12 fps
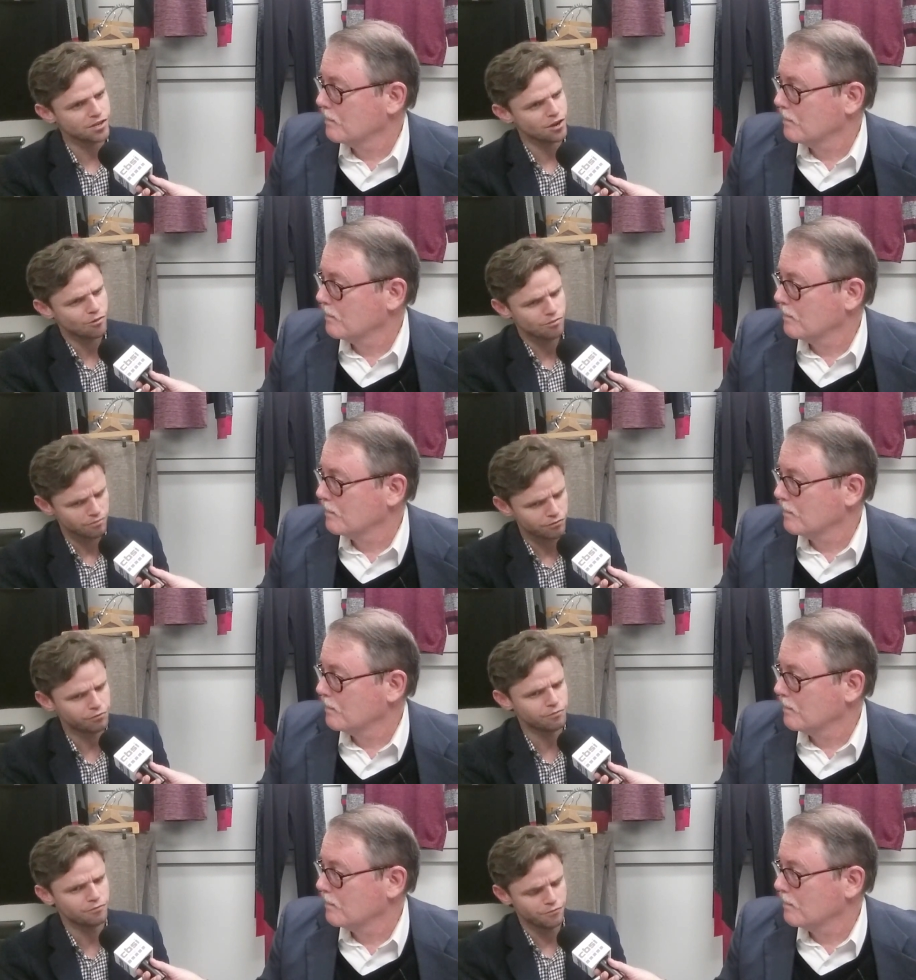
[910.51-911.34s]
Speaker 1: So
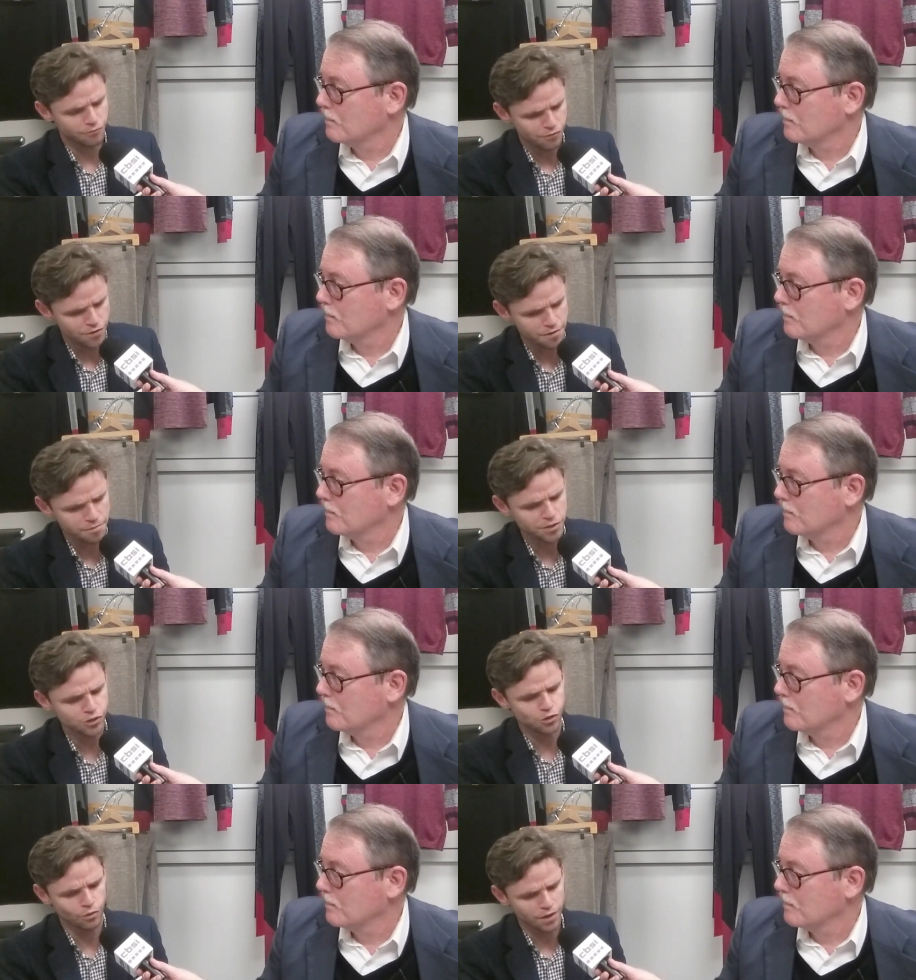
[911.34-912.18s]
for the
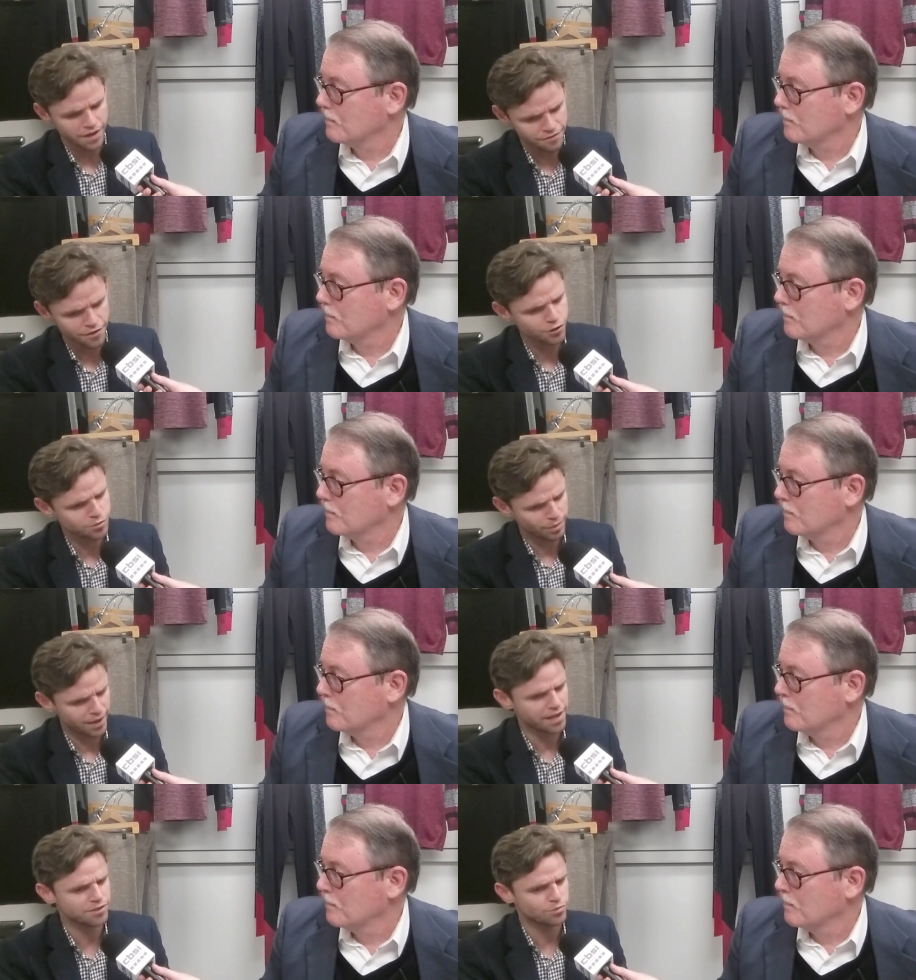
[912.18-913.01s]
majority of those
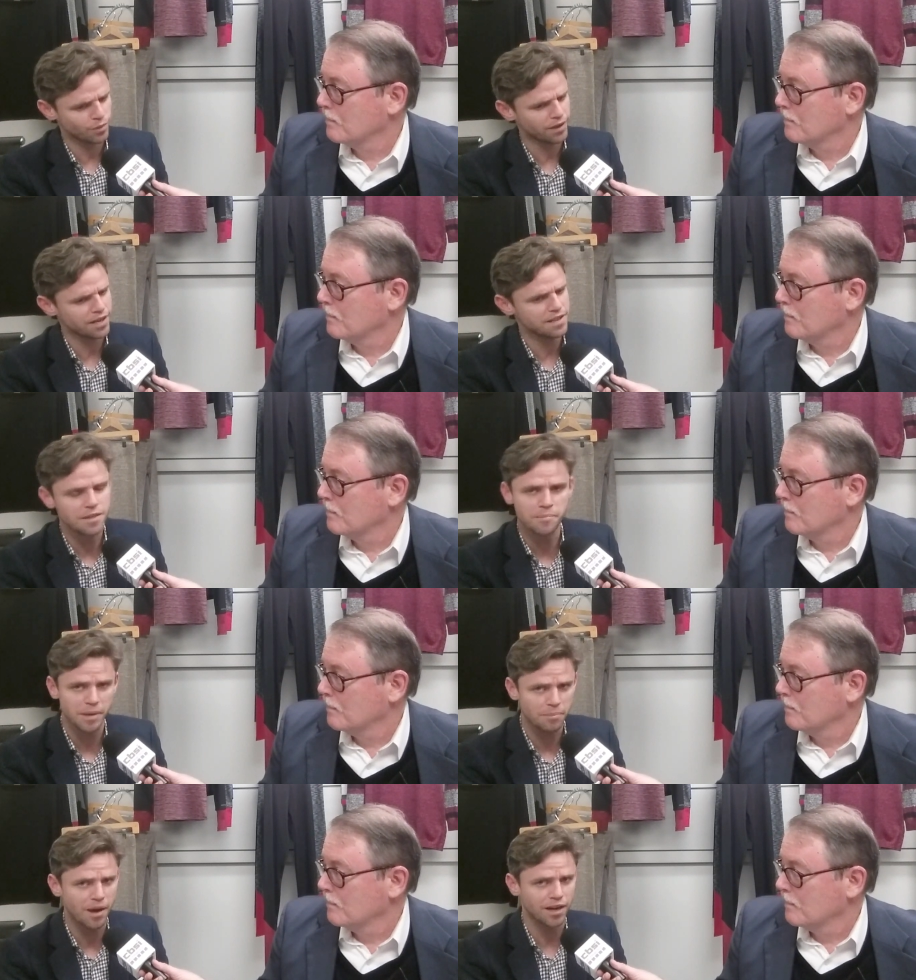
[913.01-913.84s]
brands, we're in the
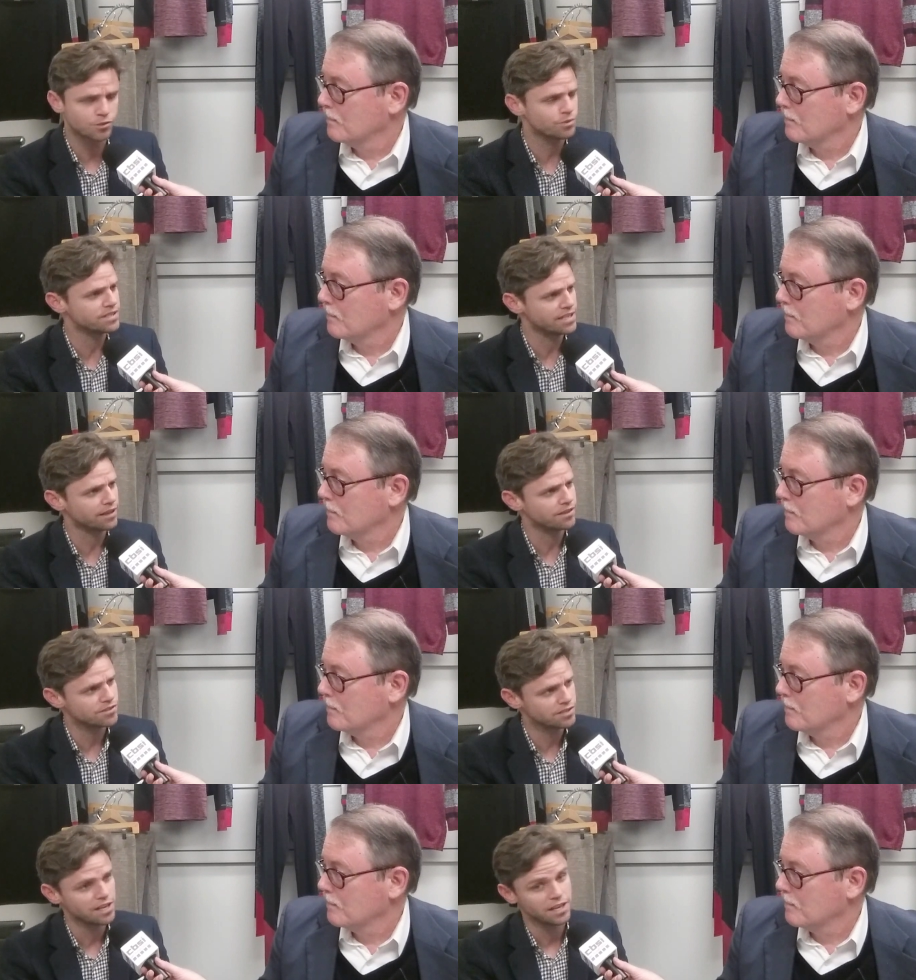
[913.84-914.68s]
big box
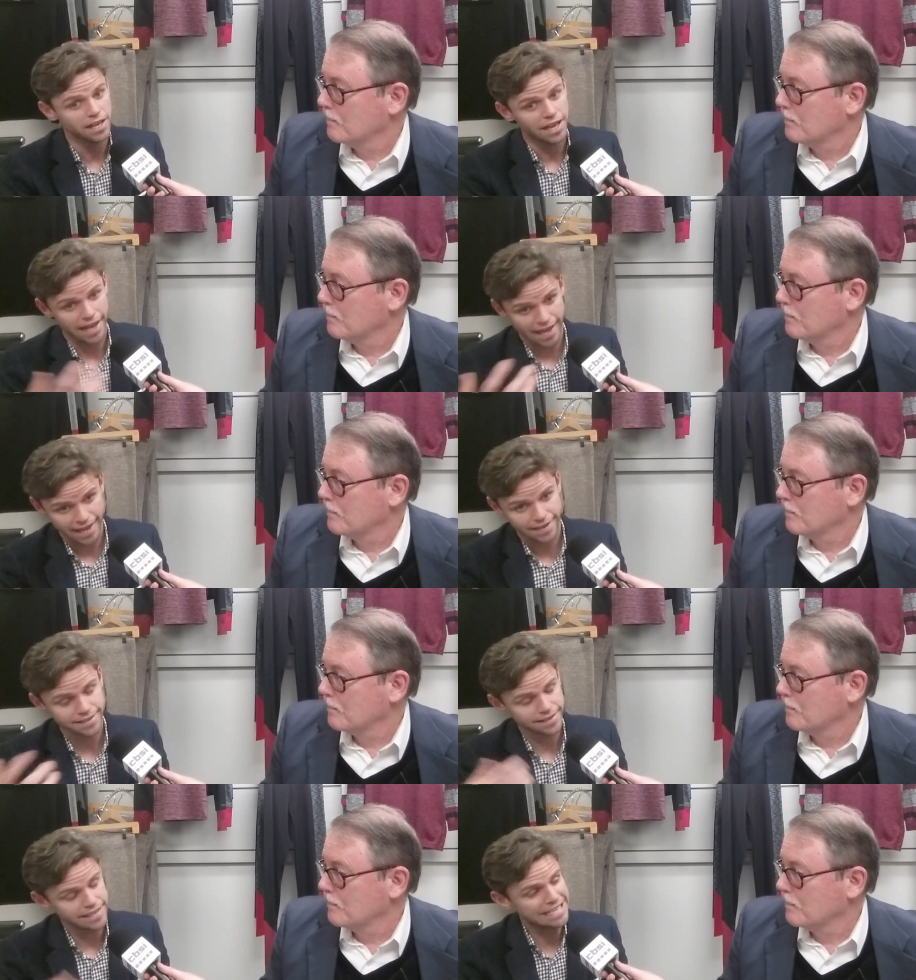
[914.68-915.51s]
retailers
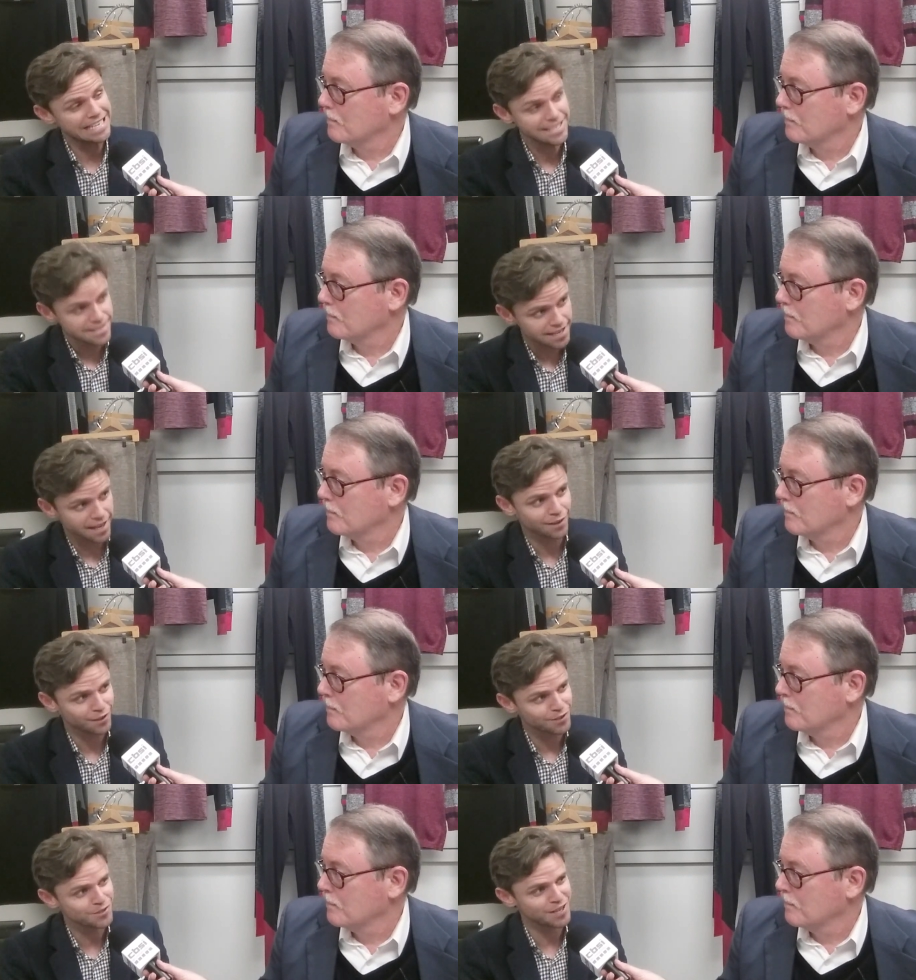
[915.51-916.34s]
and the
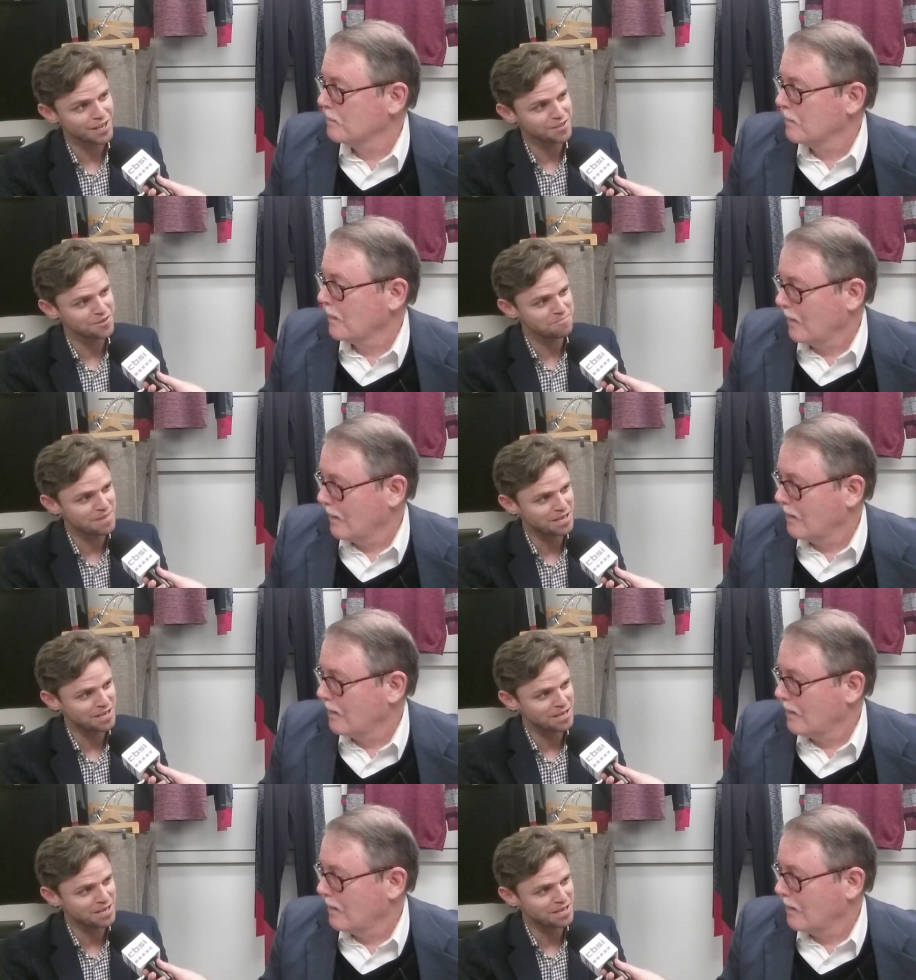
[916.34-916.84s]
e-tailers that you